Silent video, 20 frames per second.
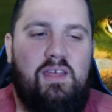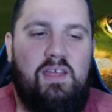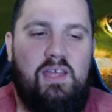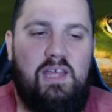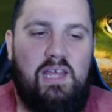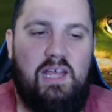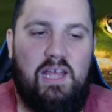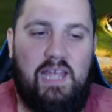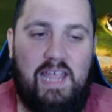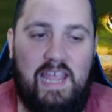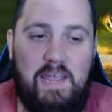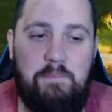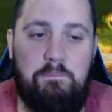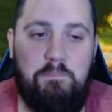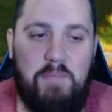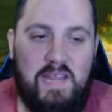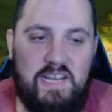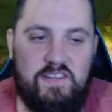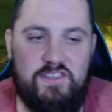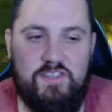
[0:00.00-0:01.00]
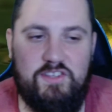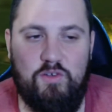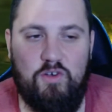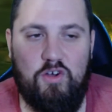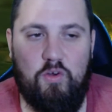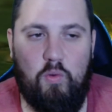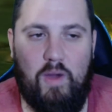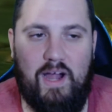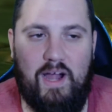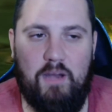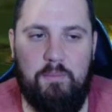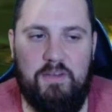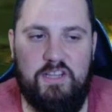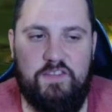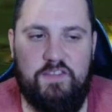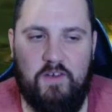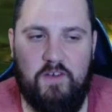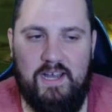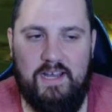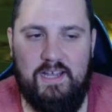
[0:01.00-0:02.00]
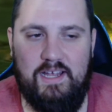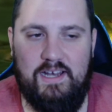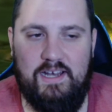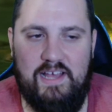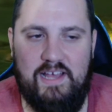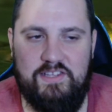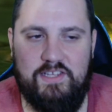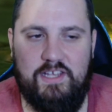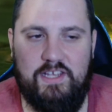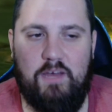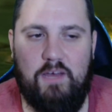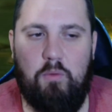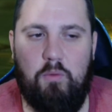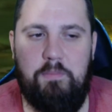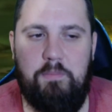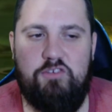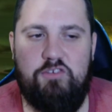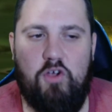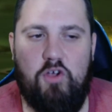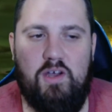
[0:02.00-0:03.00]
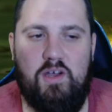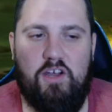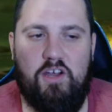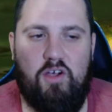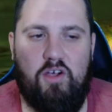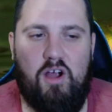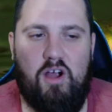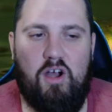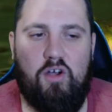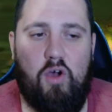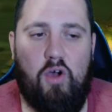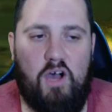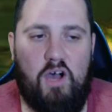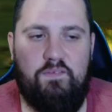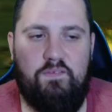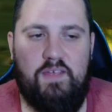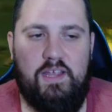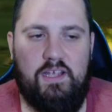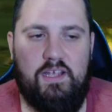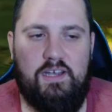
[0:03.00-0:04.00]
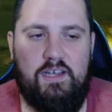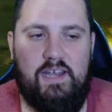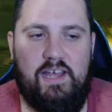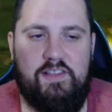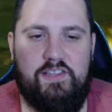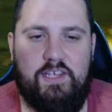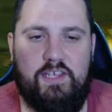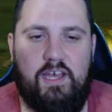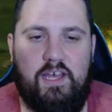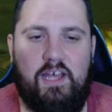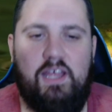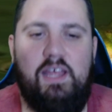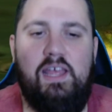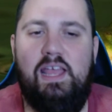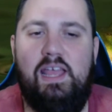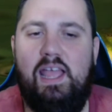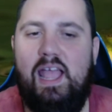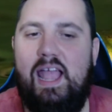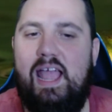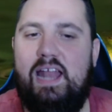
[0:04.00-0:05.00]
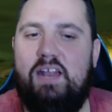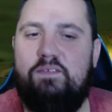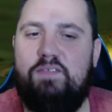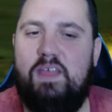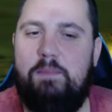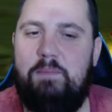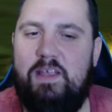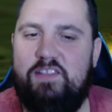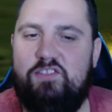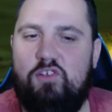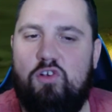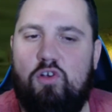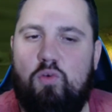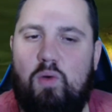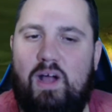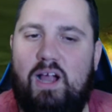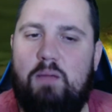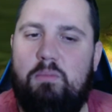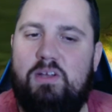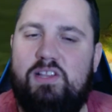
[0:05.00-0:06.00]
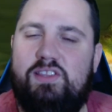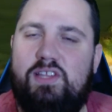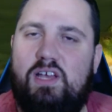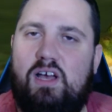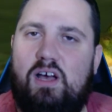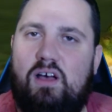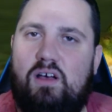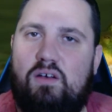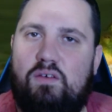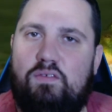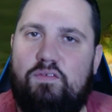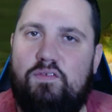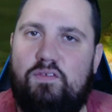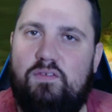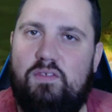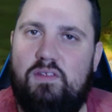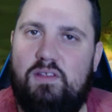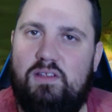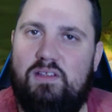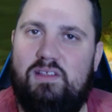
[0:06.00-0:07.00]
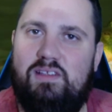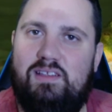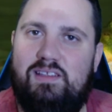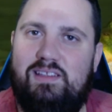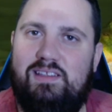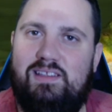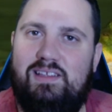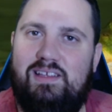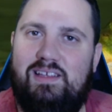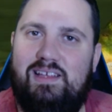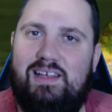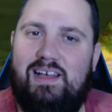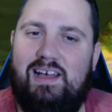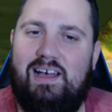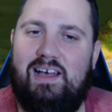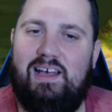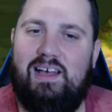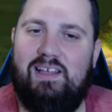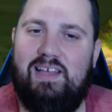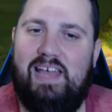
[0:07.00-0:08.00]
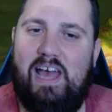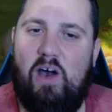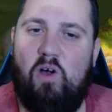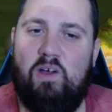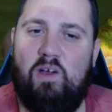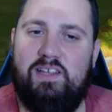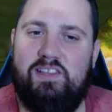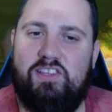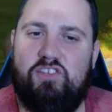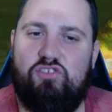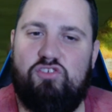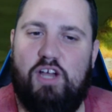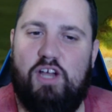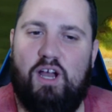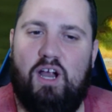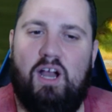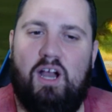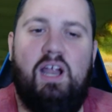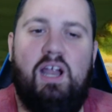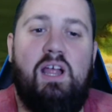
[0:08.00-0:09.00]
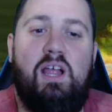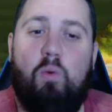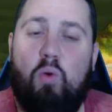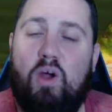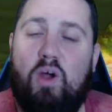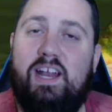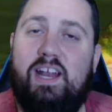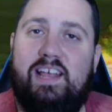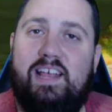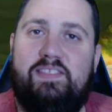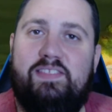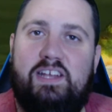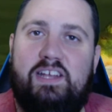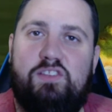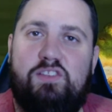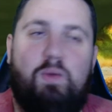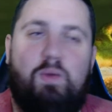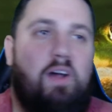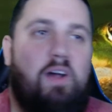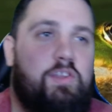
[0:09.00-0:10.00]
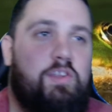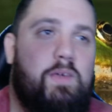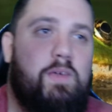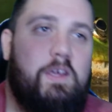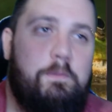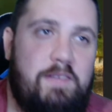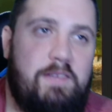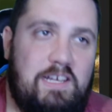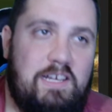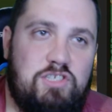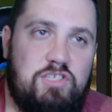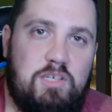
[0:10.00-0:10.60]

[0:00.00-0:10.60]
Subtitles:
it meets the requirements for Inga and Essica. We'll be drawing a card off Inga and Essica, and if they meet the requirements of Helga's trigger, we're going to get that as well. So we could potentially